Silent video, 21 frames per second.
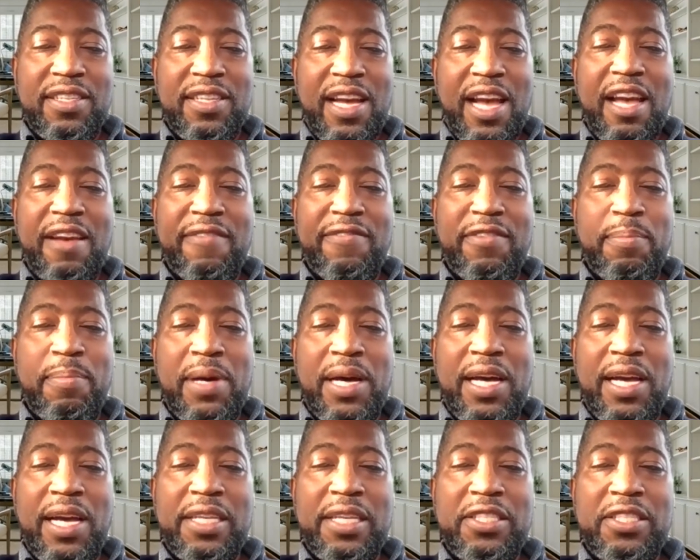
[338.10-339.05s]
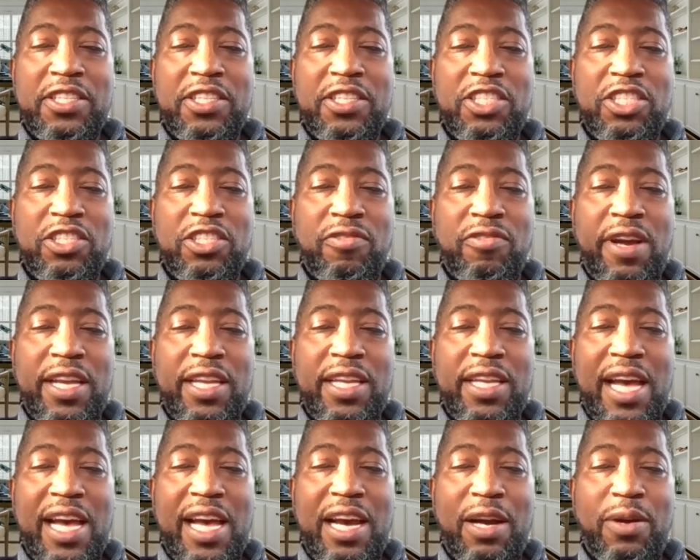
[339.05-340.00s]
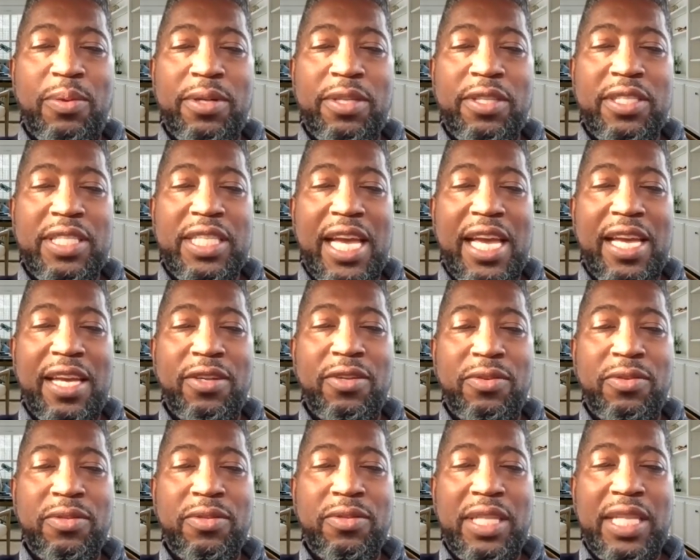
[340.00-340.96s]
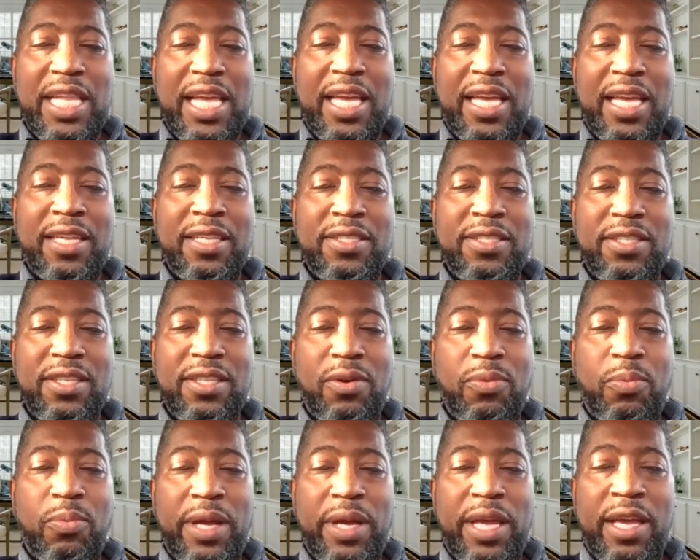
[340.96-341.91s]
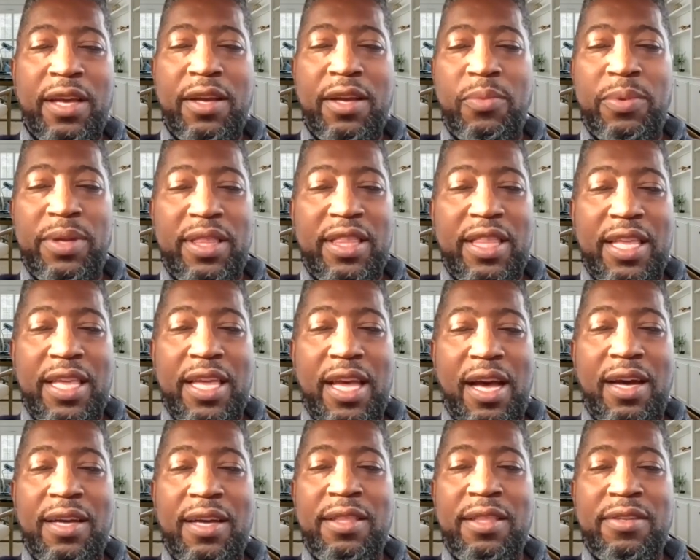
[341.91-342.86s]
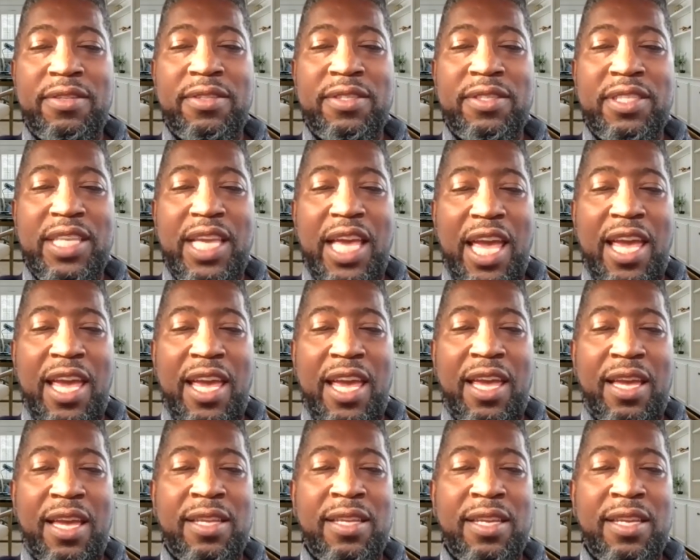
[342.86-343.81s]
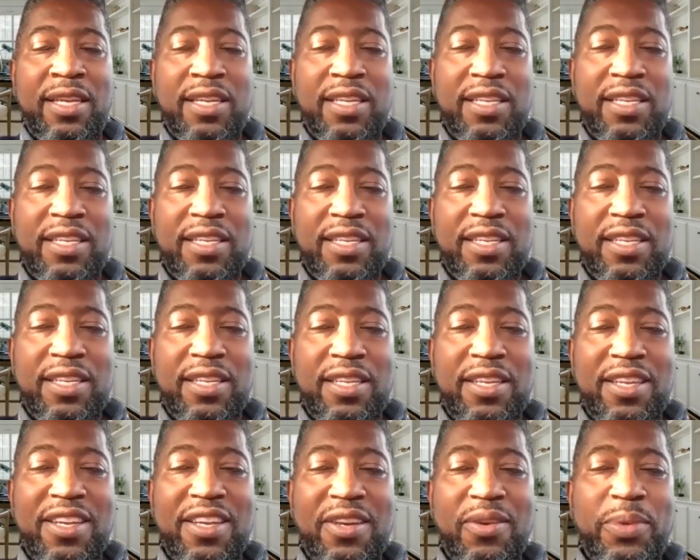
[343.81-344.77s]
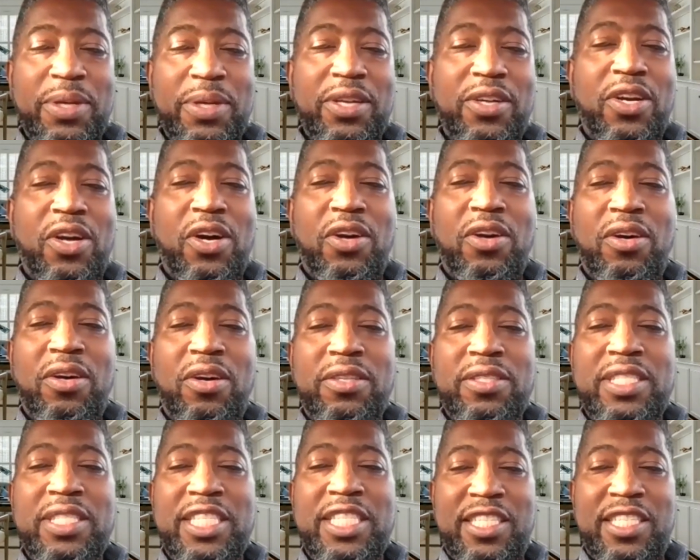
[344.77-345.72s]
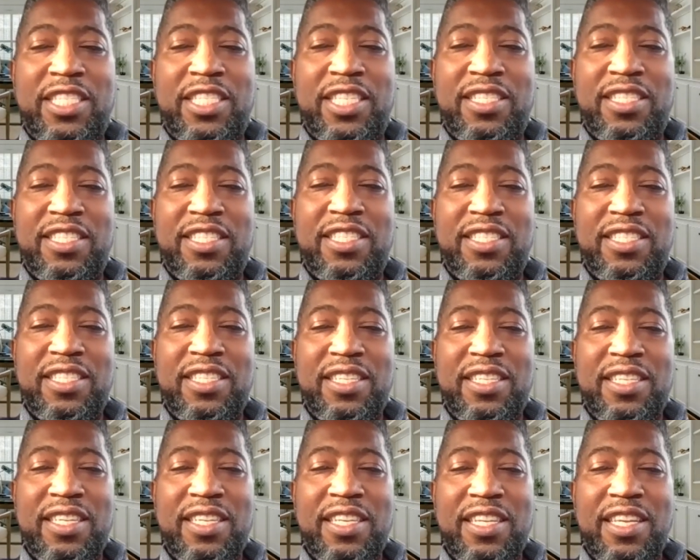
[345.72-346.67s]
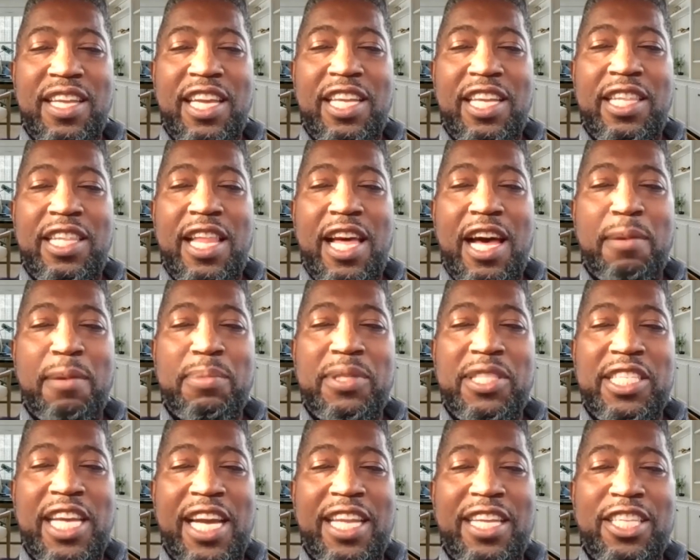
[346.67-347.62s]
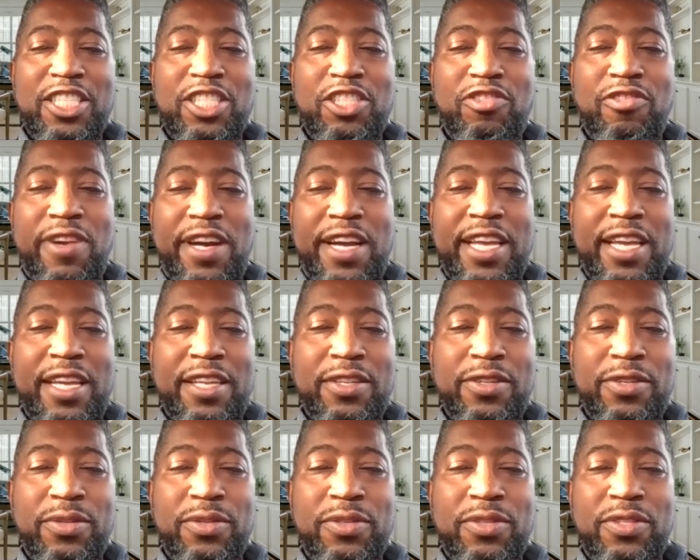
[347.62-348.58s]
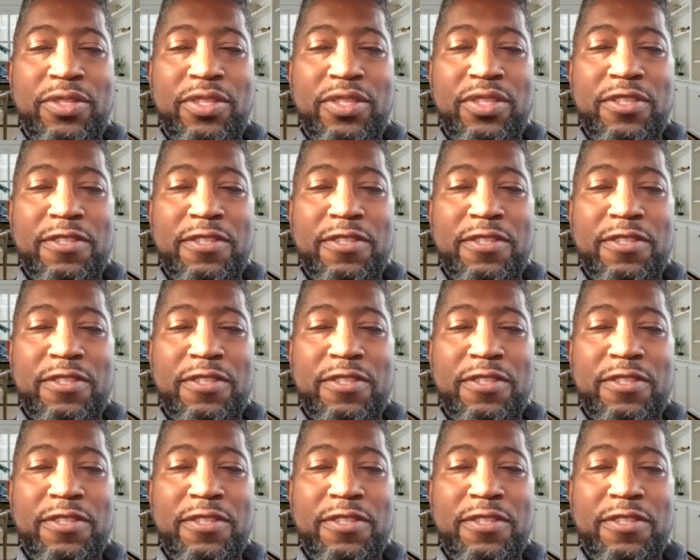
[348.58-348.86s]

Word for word: I have a mind to strike our tangled legs awake with the other's cane. We are all digits and lopsided triangles.